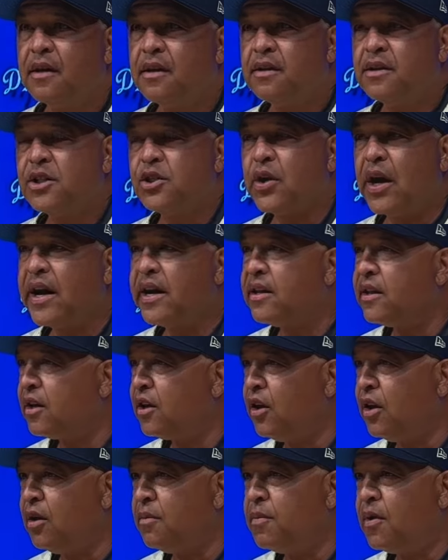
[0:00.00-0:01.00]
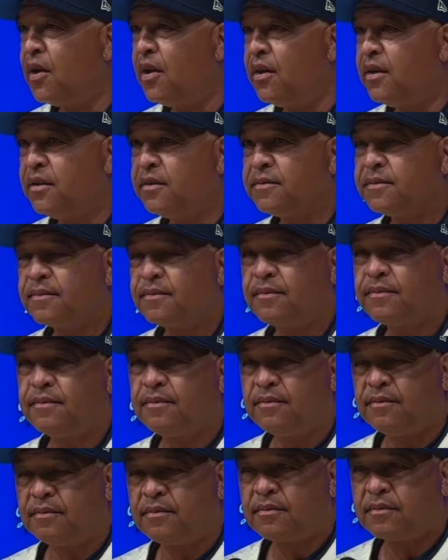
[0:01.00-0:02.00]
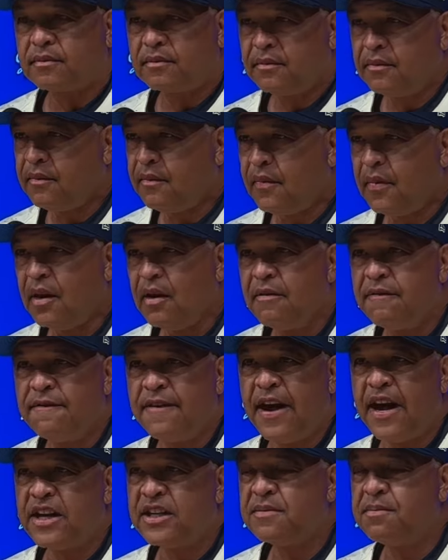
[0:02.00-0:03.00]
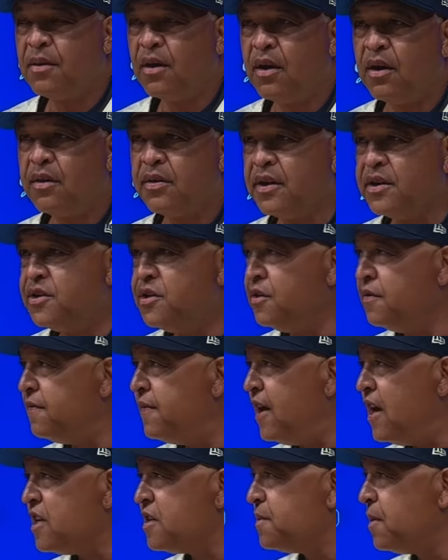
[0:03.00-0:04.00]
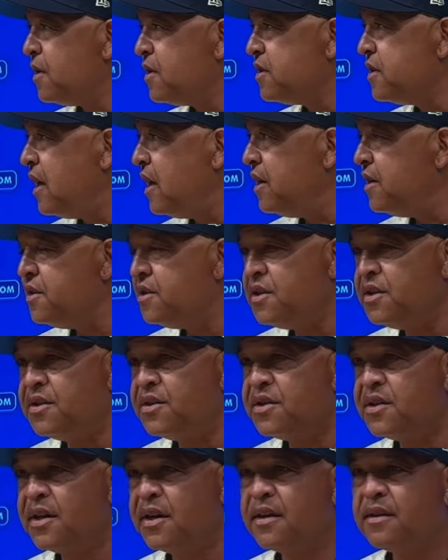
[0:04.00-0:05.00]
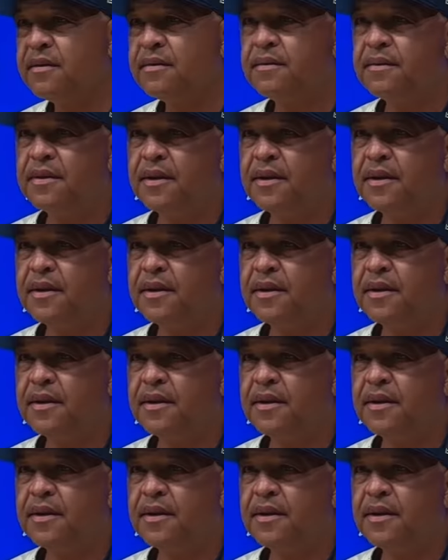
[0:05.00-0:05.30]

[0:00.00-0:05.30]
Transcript: Striking the curveball, fastball, the two fastballs that he's using,